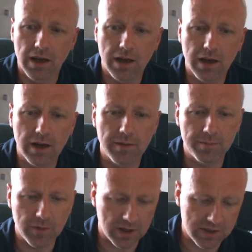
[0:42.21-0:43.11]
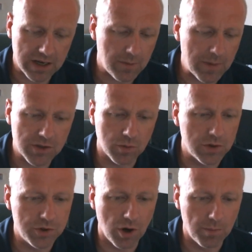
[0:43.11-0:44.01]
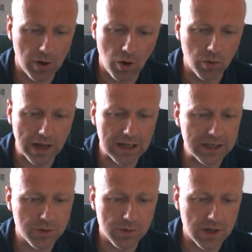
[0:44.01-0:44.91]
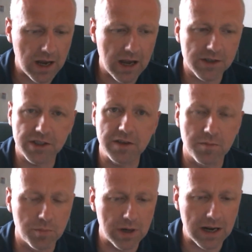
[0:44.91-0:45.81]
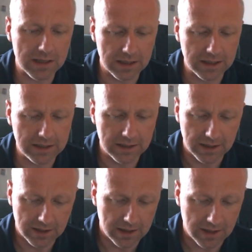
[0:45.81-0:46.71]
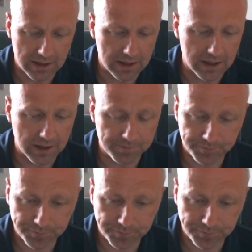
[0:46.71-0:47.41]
Like I say, I met up with John Bold, Alex was there, Stephen Bradley, Ian